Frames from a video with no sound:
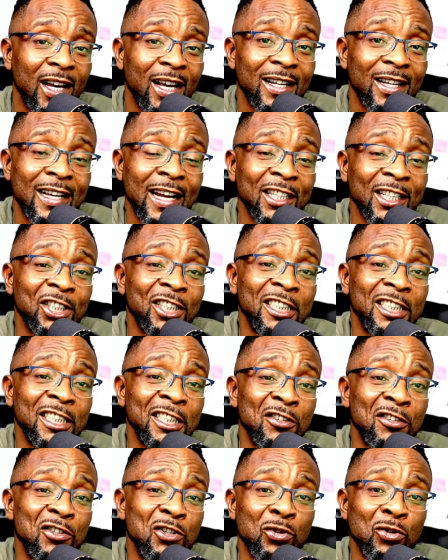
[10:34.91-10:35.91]
that she
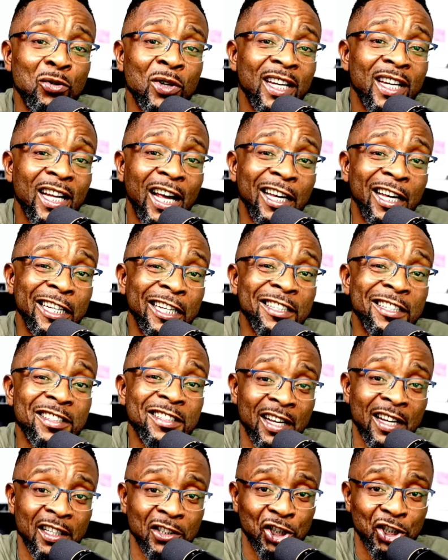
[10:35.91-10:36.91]
is doing an
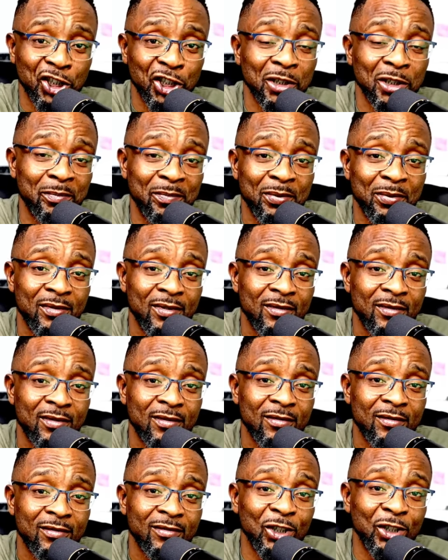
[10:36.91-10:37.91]
internship,
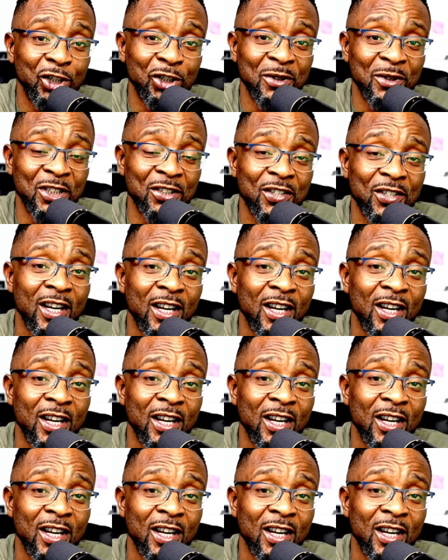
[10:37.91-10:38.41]
which means